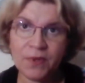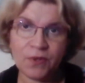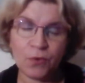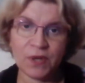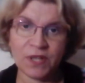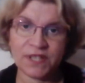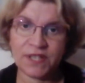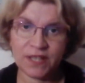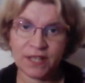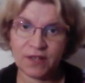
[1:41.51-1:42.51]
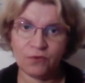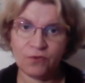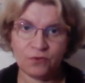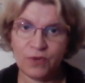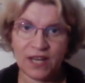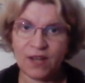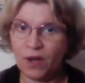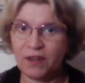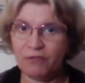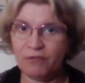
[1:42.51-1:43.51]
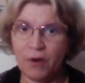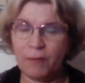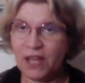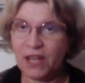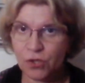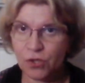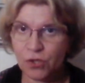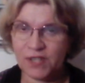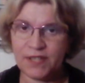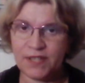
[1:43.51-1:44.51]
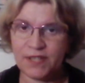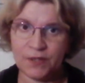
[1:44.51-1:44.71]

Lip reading: who was really one of our main donors